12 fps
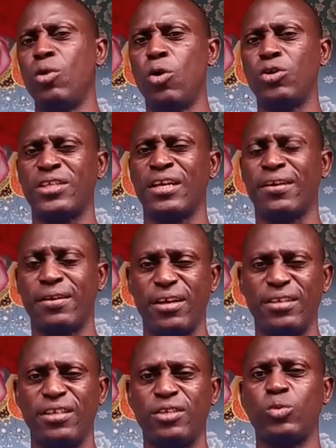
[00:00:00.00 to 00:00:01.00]
loans and
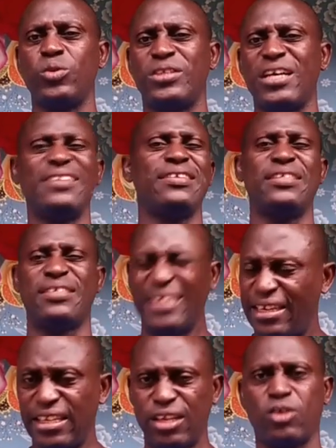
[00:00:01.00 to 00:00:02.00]
credit without a
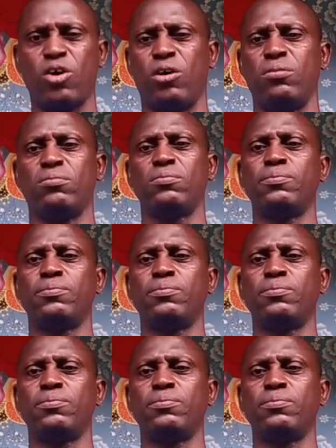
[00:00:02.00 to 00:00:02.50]
steady income